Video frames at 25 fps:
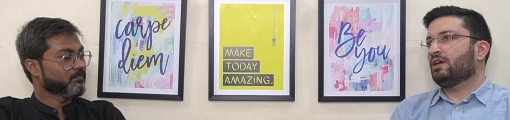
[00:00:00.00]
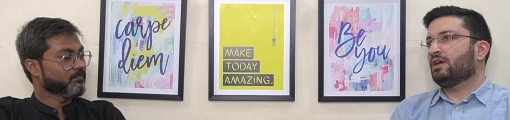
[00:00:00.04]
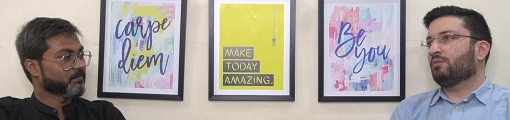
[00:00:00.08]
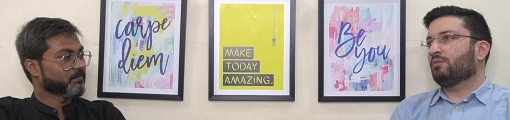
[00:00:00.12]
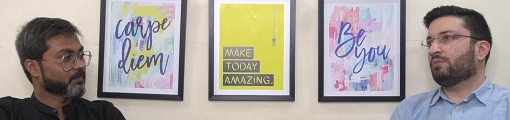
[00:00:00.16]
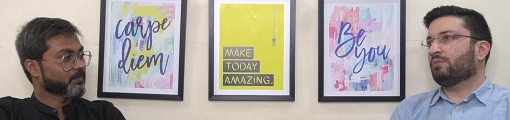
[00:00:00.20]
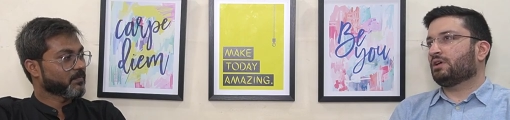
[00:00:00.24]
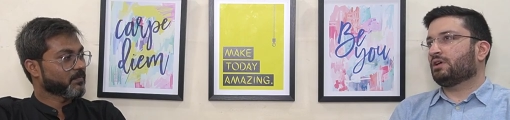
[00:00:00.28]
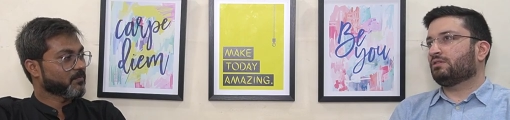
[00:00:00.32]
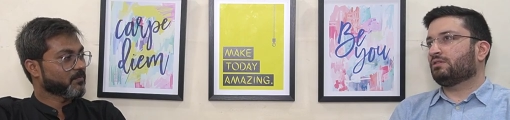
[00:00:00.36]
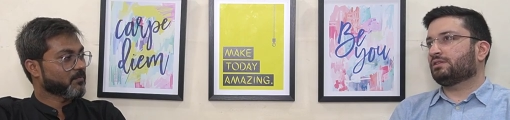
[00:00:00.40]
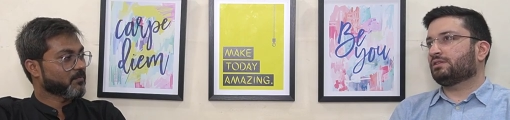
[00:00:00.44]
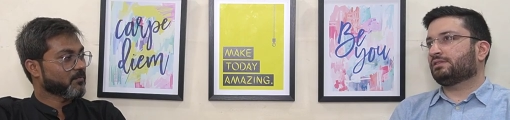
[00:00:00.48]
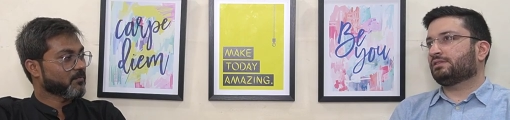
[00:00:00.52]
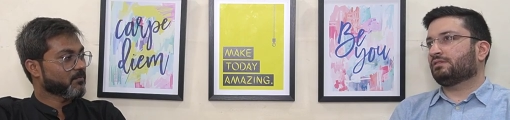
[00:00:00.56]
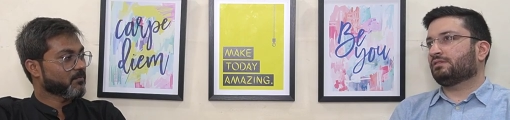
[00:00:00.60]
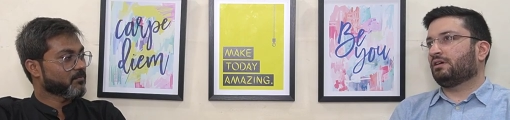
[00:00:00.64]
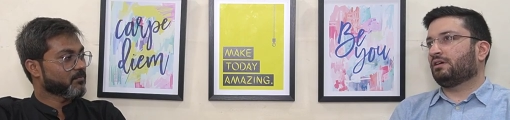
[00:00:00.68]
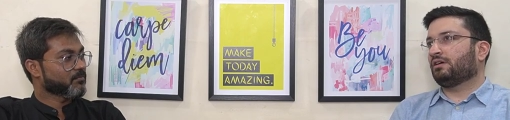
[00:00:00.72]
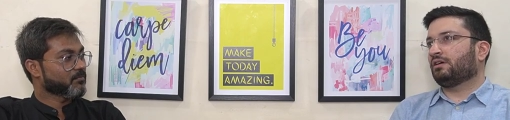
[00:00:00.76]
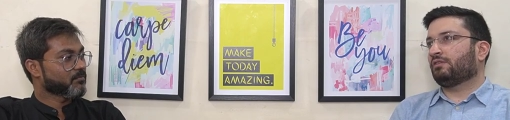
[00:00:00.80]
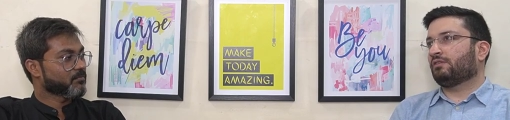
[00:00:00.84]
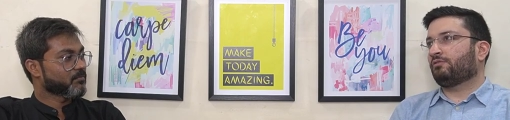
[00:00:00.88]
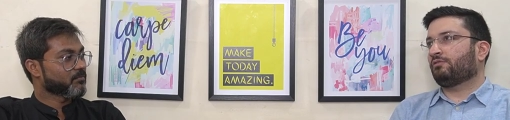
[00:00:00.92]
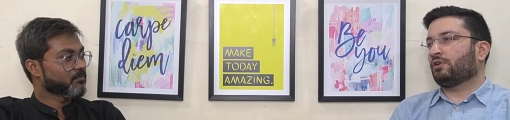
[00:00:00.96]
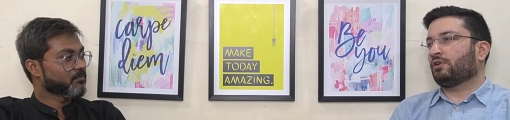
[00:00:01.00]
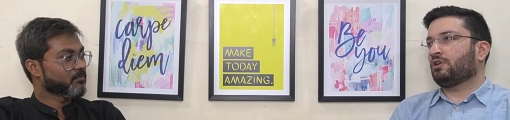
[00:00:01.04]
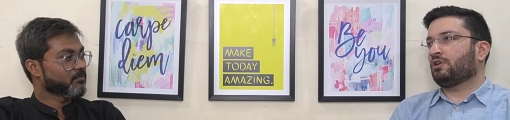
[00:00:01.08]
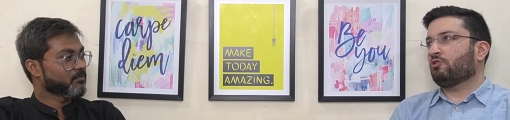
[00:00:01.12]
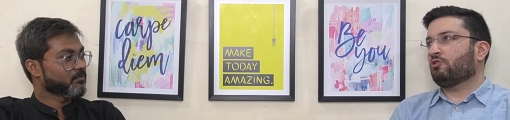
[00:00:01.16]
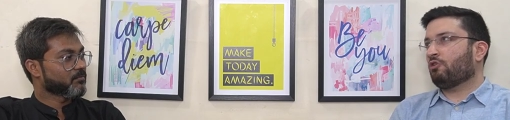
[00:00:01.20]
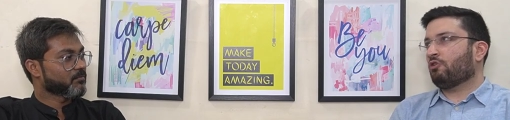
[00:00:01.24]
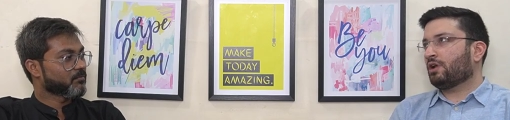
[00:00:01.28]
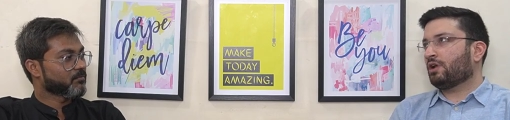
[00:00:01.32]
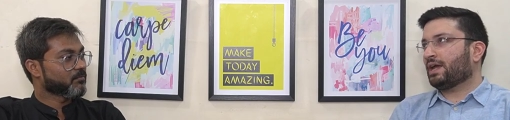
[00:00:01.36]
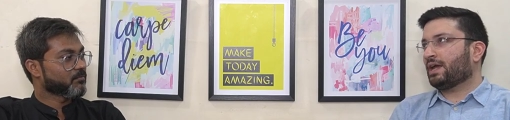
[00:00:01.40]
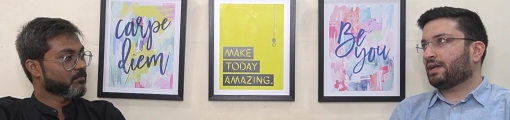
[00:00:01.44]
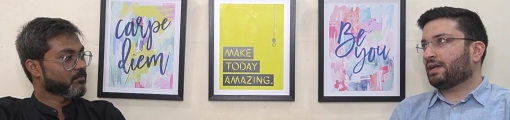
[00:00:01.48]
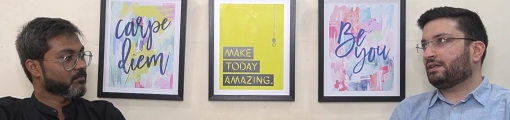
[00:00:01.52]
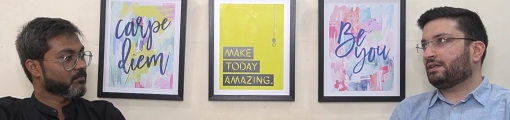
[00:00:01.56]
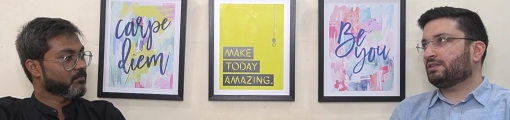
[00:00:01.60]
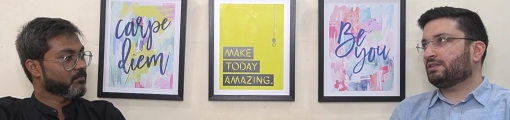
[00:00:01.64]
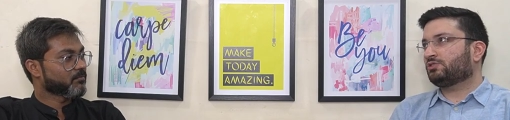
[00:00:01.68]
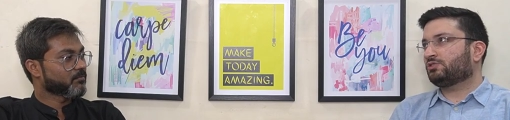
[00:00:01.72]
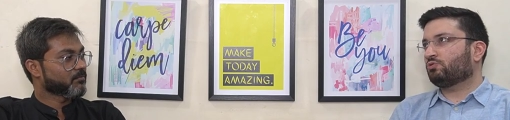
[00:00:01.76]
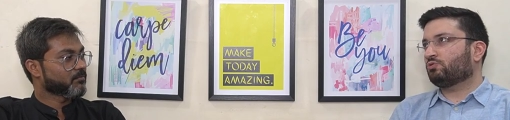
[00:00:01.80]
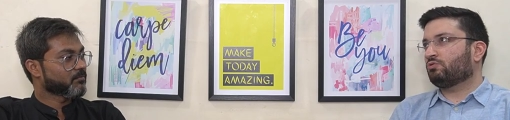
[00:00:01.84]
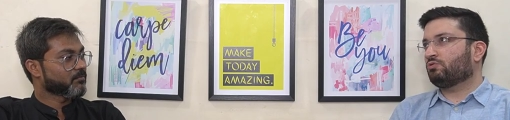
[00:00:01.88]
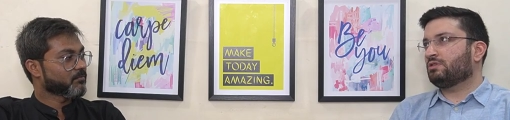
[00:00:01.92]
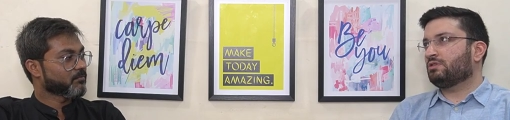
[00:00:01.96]
Speaker 1: because uh, for a non agri
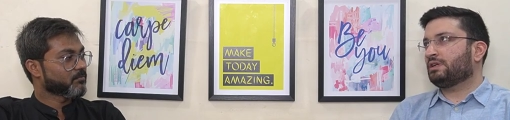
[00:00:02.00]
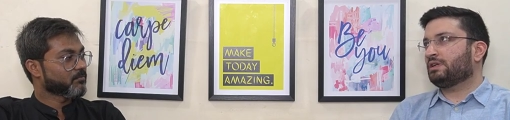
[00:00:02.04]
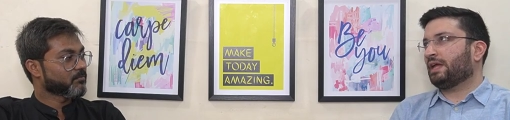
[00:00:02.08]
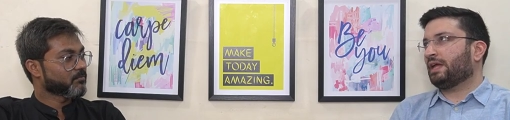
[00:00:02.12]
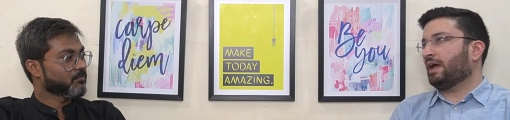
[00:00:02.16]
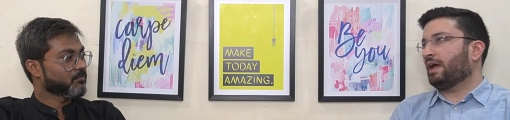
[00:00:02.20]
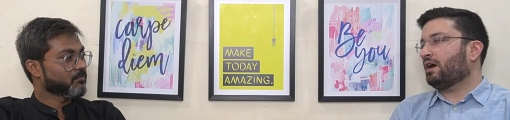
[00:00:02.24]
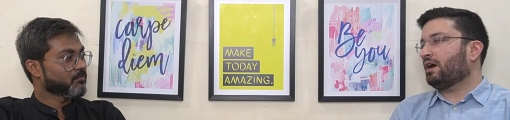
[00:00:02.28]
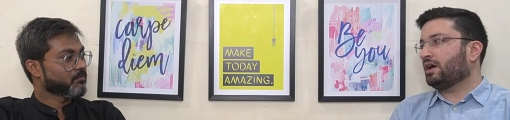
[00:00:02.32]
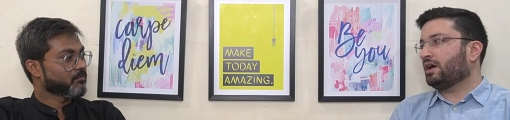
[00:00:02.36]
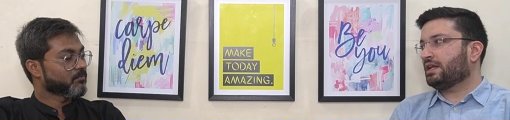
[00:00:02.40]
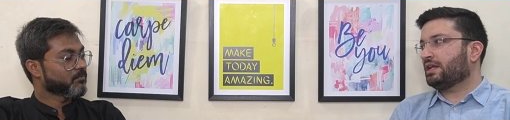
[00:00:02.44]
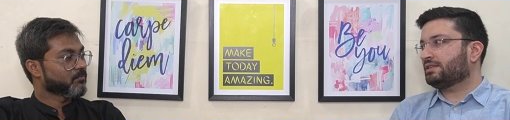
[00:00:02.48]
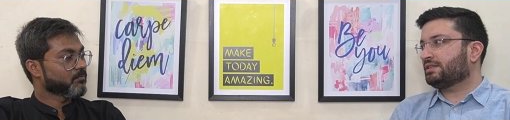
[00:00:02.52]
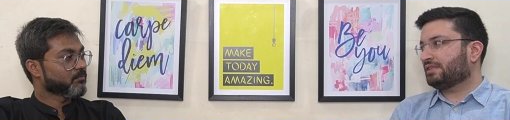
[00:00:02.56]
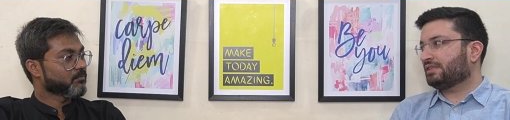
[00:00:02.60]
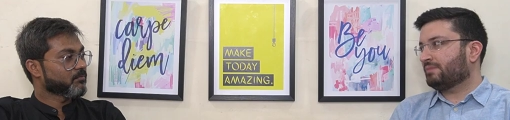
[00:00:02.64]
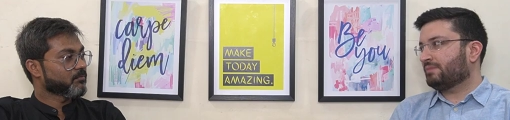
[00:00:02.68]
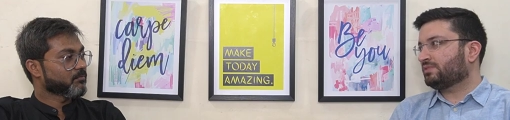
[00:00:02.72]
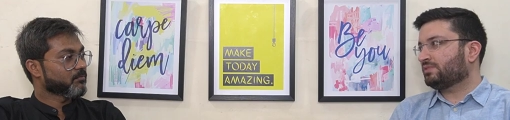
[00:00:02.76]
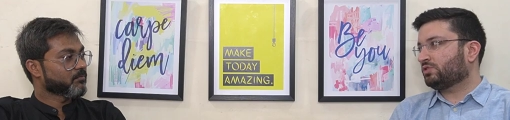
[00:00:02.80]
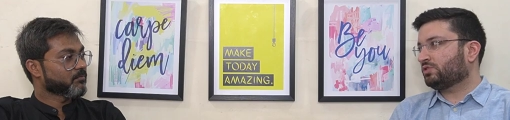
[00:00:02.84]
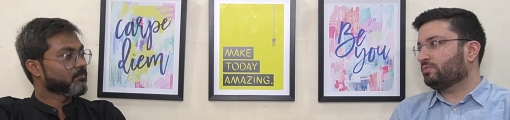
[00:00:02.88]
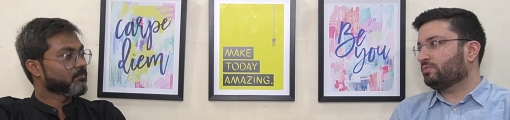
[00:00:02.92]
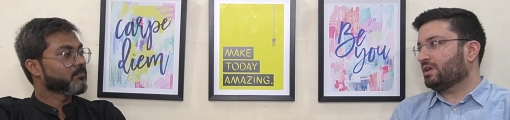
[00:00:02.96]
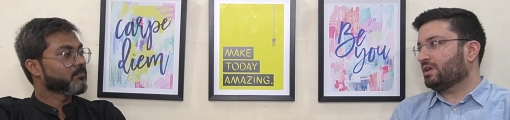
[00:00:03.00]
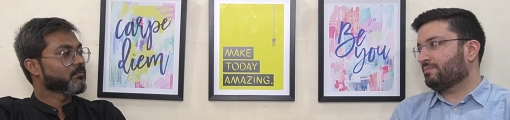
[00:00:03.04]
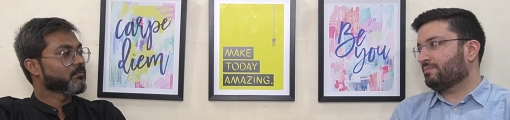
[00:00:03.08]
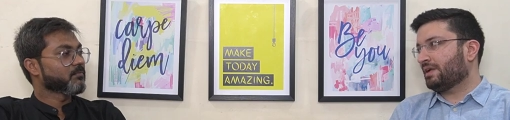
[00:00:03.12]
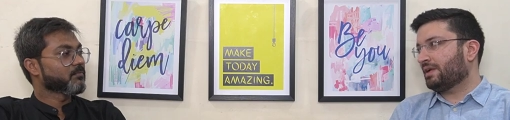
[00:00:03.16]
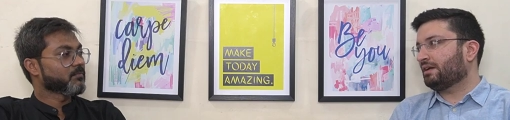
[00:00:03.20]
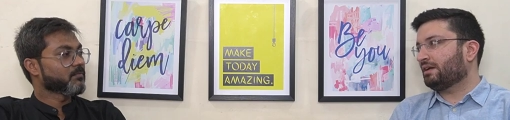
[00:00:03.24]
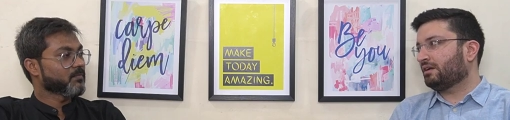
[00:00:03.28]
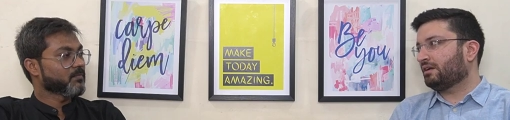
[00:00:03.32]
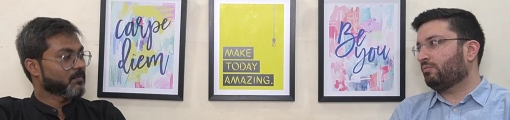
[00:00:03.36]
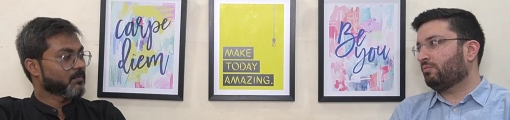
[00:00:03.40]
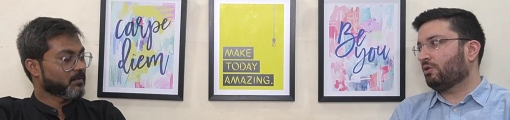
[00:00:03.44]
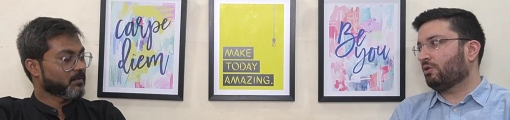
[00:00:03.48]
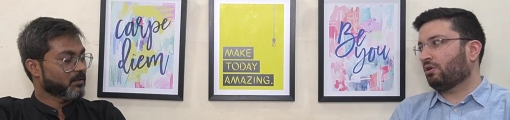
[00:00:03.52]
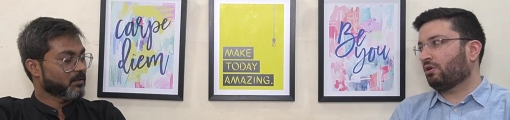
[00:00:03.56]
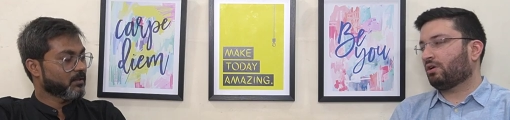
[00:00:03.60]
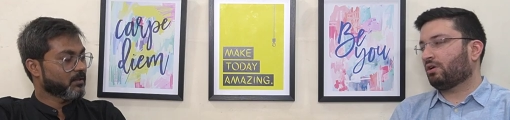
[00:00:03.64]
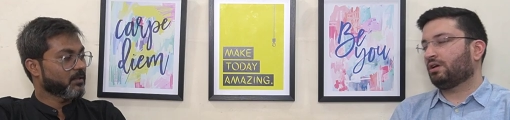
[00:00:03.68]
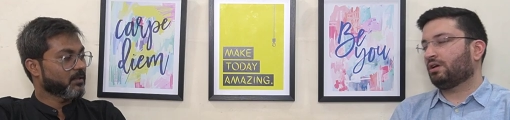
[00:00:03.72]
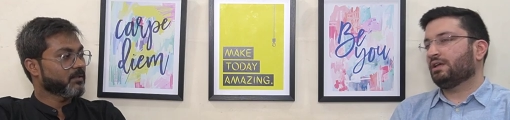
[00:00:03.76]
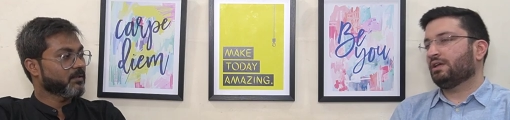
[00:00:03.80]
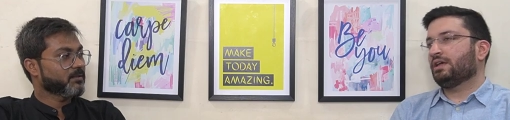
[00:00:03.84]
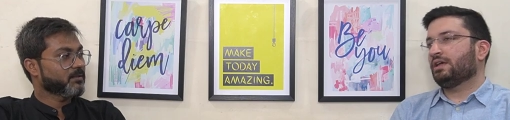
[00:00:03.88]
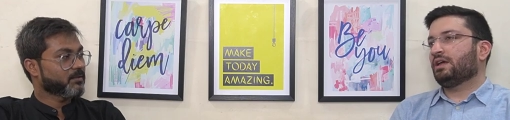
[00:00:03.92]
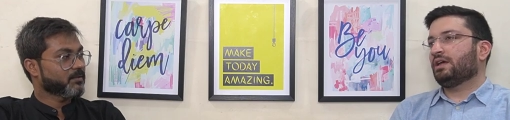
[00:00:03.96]
student, ARD seems to be a mental block.